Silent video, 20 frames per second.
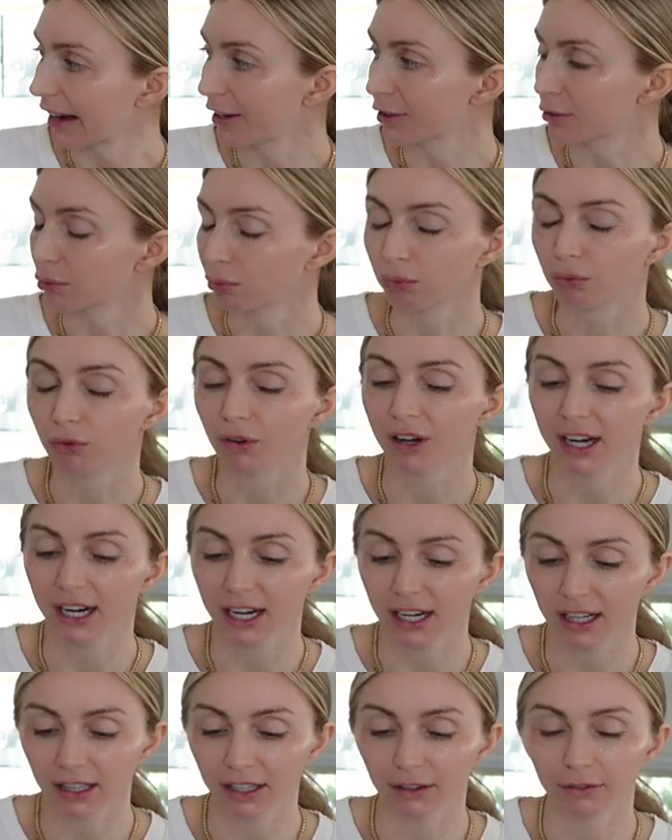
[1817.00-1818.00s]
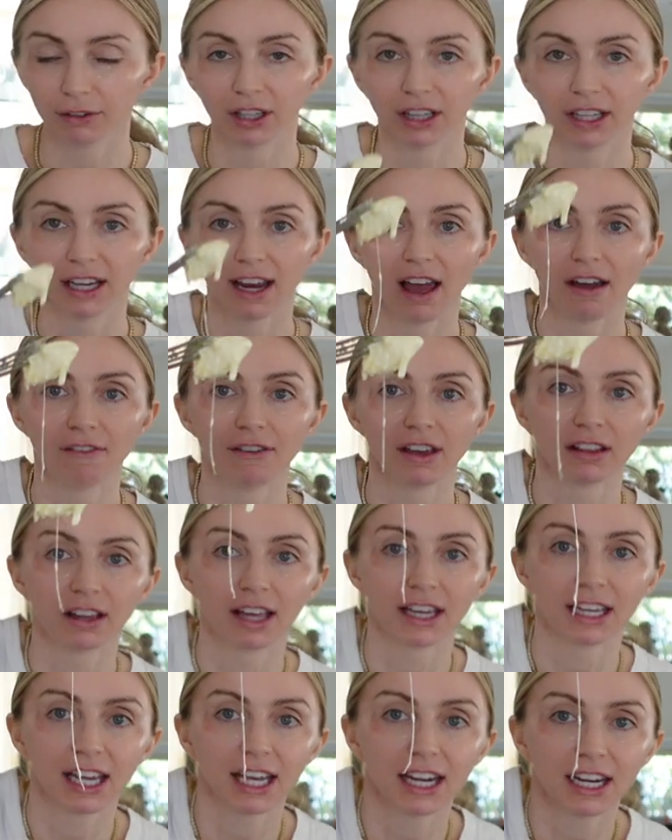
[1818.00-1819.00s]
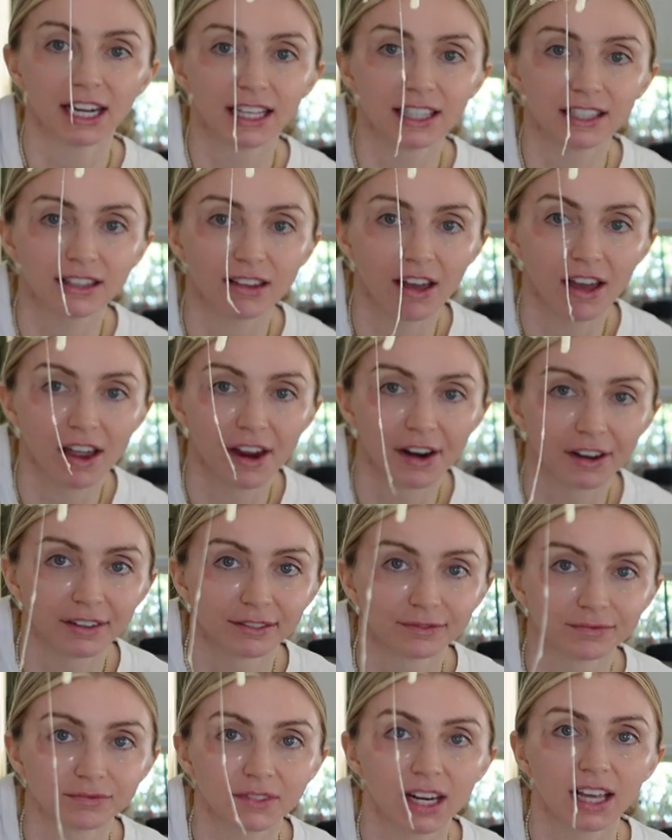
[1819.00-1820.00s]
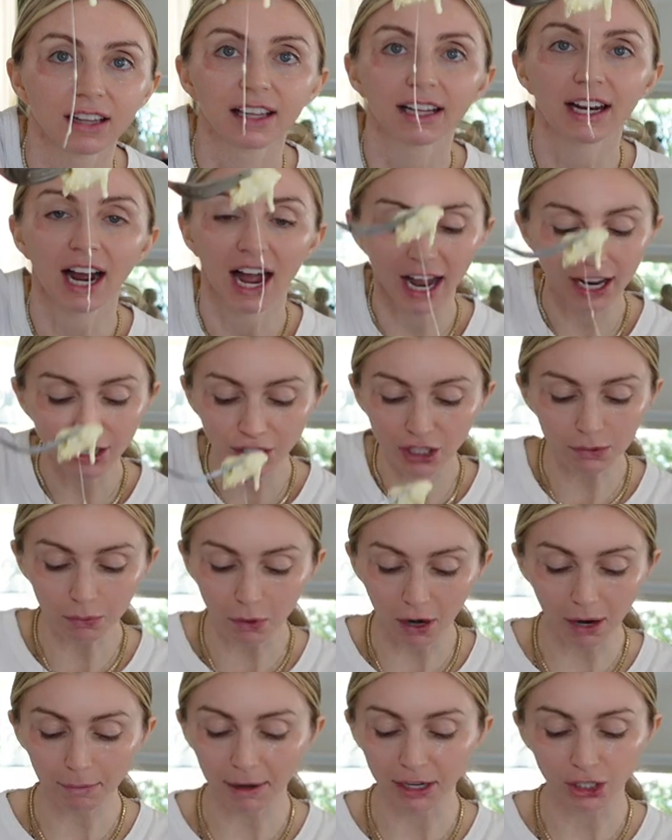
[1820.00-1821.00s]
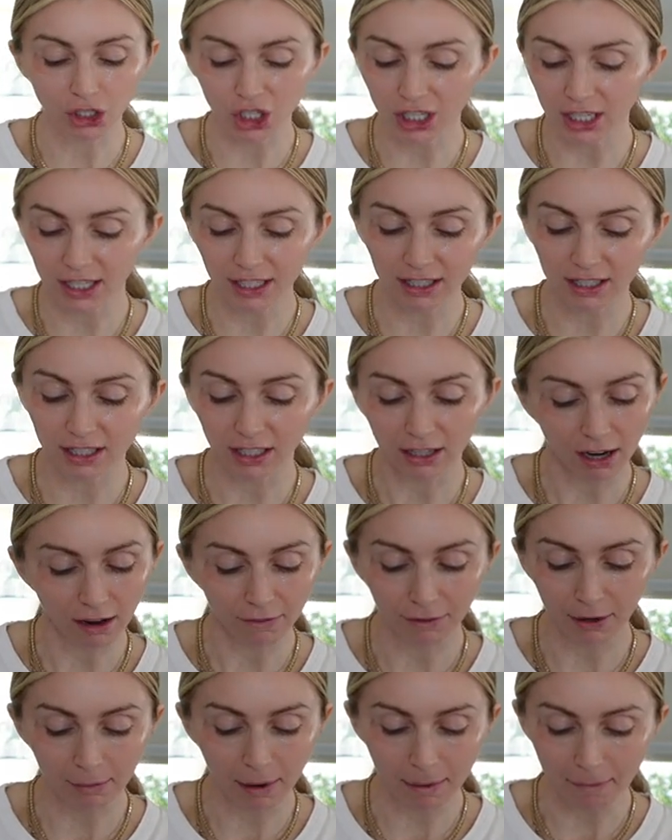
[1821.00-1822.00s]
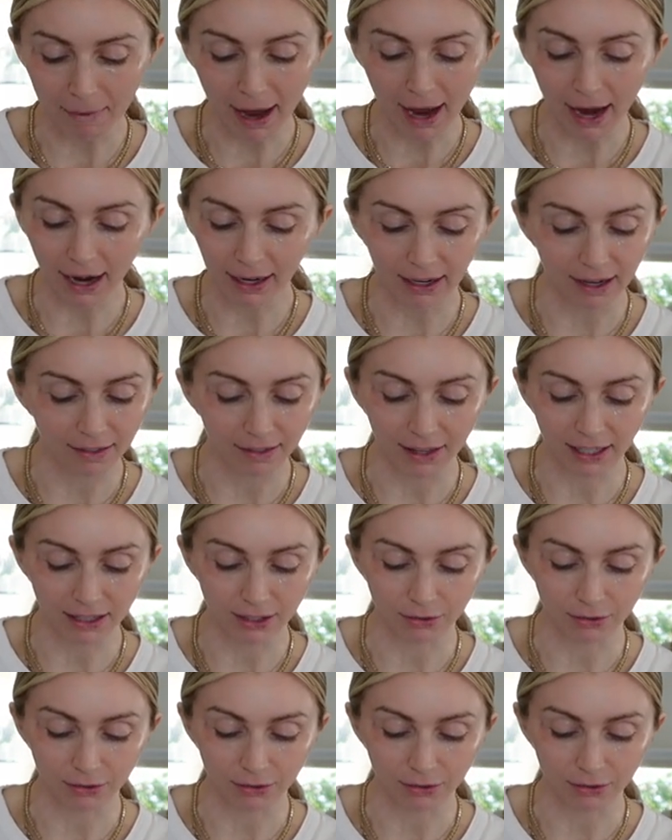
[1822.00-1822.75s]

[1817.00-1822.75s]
It's really, really heavy. Like it is like, but like I just want my cheese to cover my mac and that's